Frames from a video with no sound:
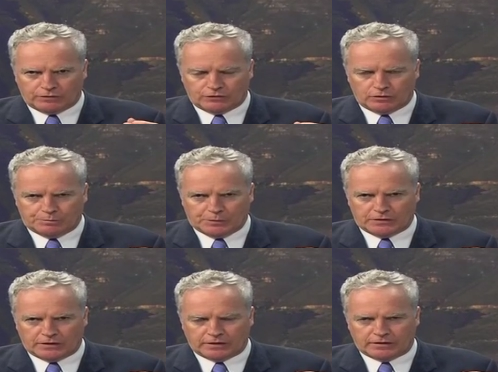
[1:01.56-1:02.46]
of view. But
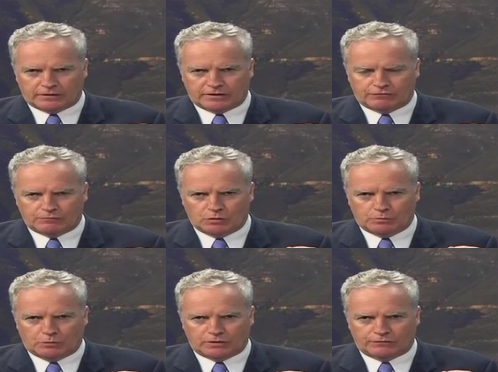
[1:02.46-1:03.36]
I, I, think from your
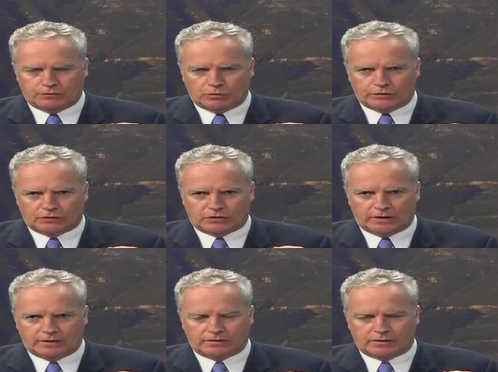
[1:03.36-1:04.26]
point of view, what you're
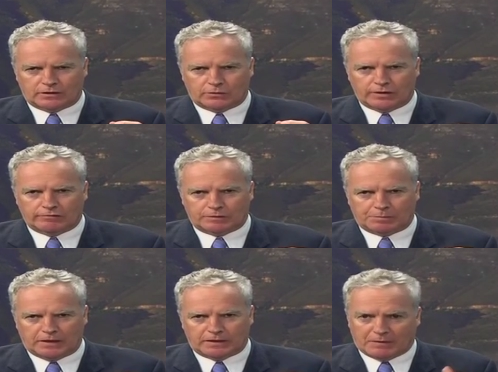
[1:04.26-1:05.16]
saying is that Aquarius
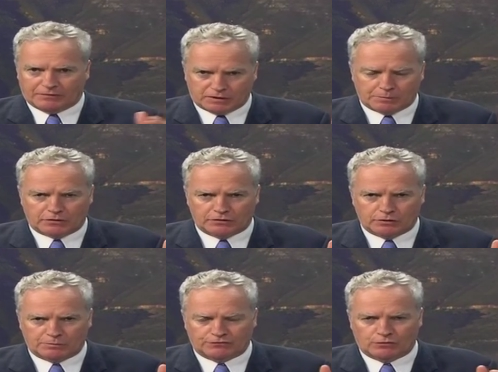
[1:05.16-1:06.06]
Platinum, having spoken to you
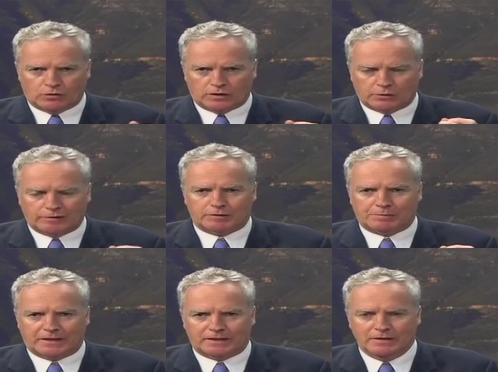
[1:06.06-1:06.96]
before, Aquarius
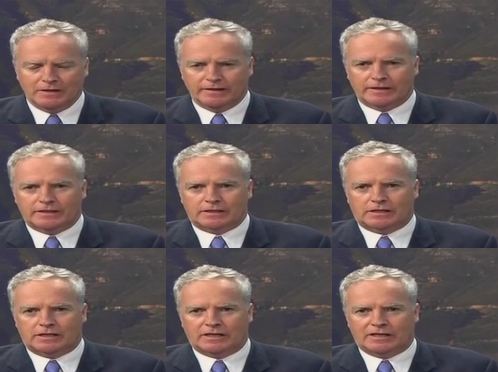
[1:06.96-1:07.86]
Platinum is
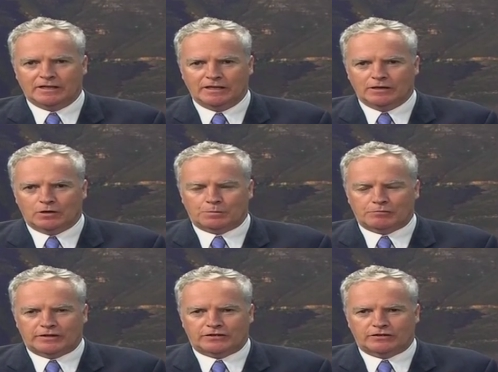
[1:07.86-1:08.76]
the
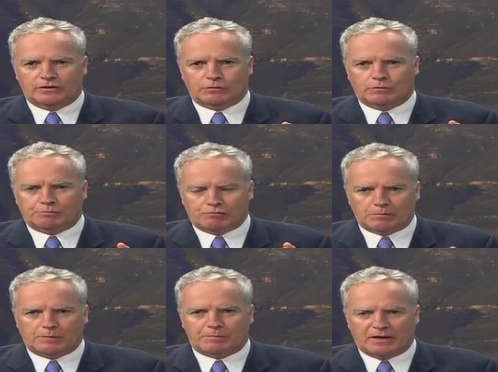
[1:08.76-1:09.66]
operation that will
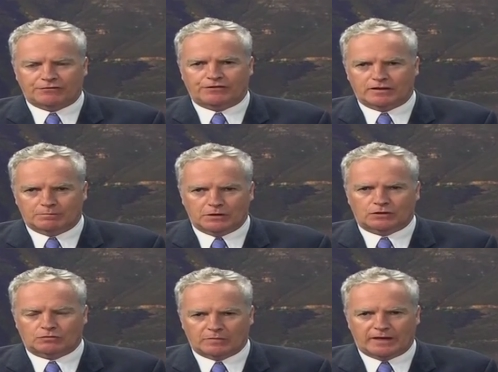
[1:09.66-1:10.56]
probably benefit the most
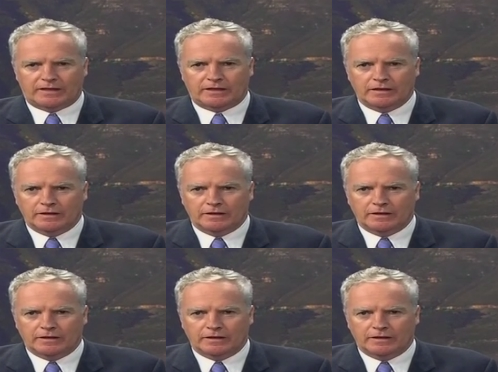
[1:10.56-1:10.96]
from any